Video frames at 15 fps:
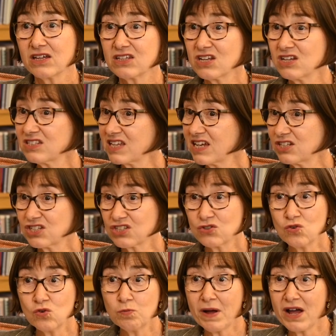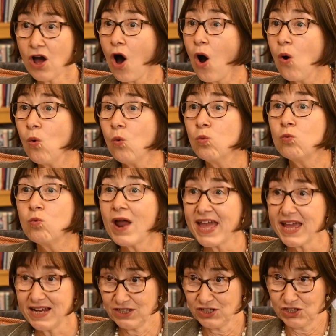Girls get to school by a whole
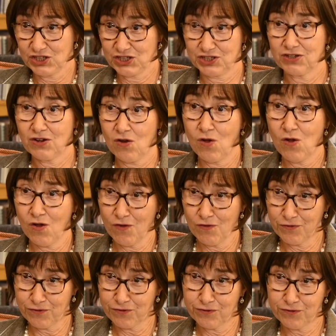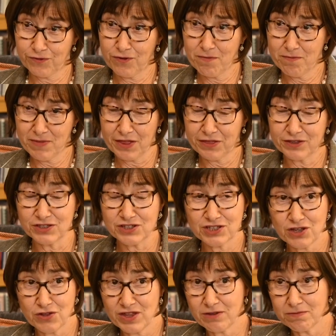range of methods.
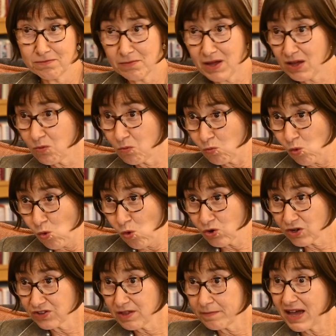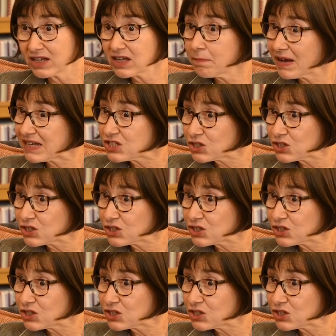So they might walk, they might come by